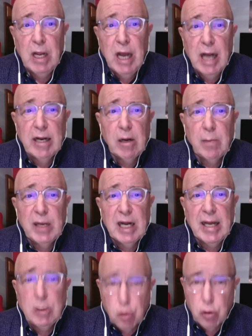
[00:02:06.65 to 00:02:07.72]
a little bit
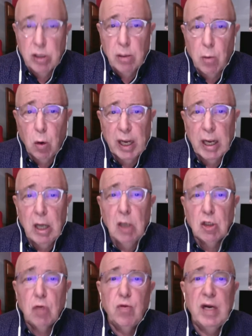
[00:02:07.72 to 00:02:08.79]
later in the morning
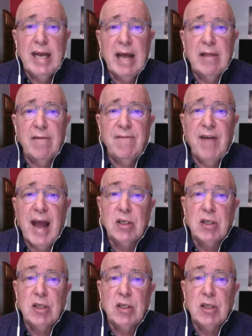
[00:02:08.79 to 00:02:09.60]
to really get the facts.